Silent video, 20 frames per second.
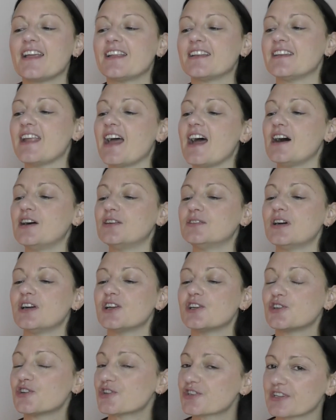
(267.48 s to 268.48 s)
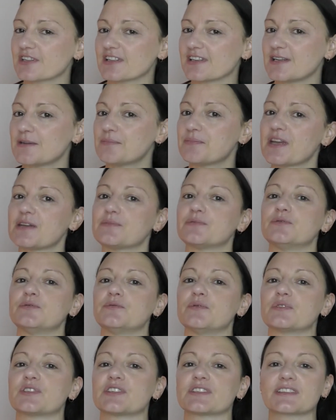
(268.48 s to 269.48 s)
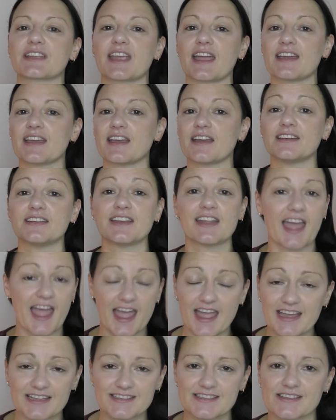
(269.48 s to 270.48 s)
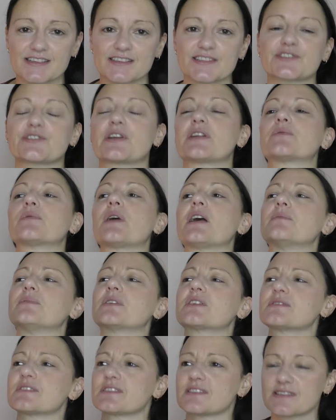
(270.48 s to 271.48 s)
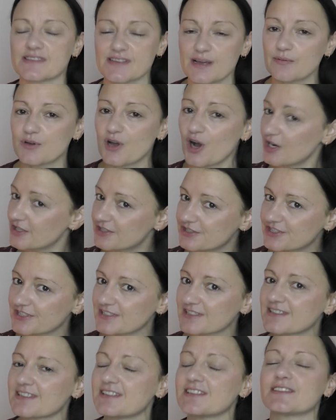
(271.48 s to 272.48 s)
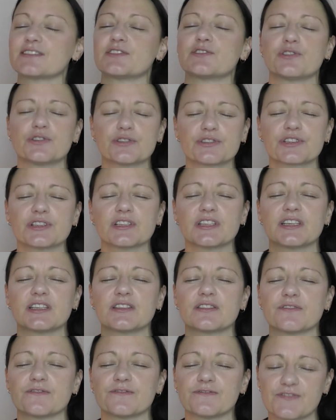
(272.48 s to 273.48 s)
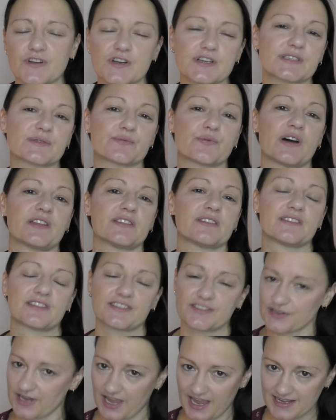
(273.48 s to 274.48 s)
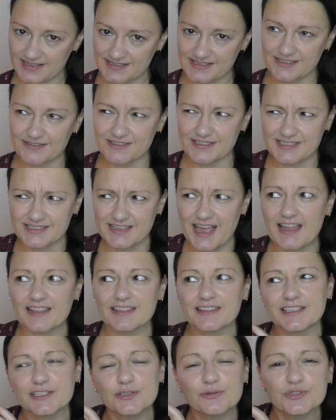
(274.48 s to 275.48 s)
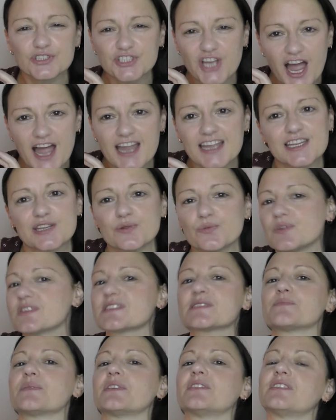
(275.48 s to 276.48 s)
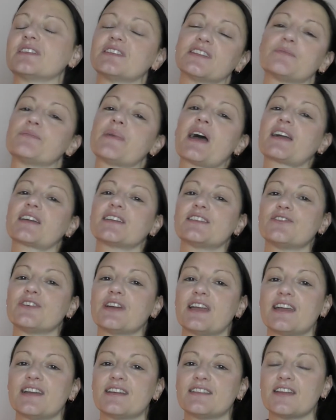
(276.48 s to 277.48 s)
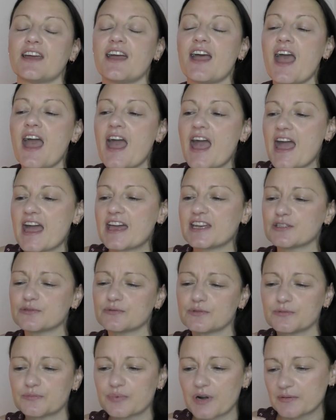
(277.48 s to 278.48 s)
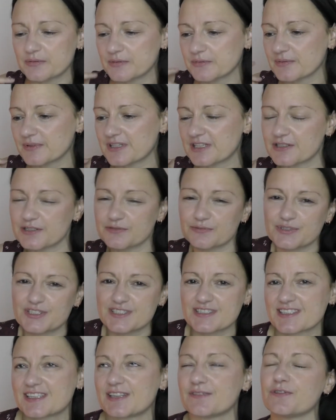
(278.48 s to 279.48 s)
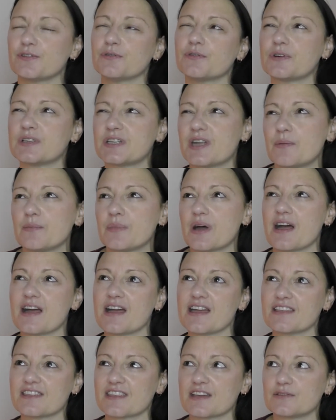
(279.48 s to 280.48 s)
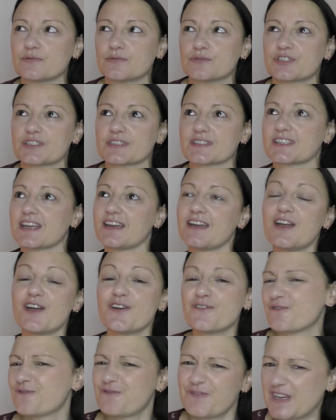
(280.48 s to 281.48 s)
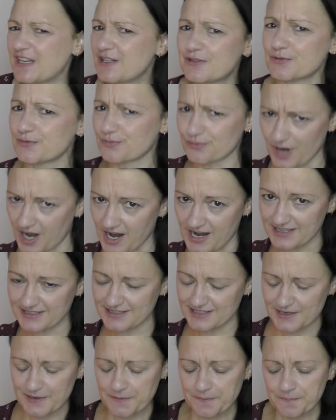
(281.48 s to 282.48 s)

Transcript: Now, usually people will just get an answer straight away because the subconscious is usually the first one to answer. It's that little tiny whisper in the back of your head, and it will just give you a number that it will just feel right.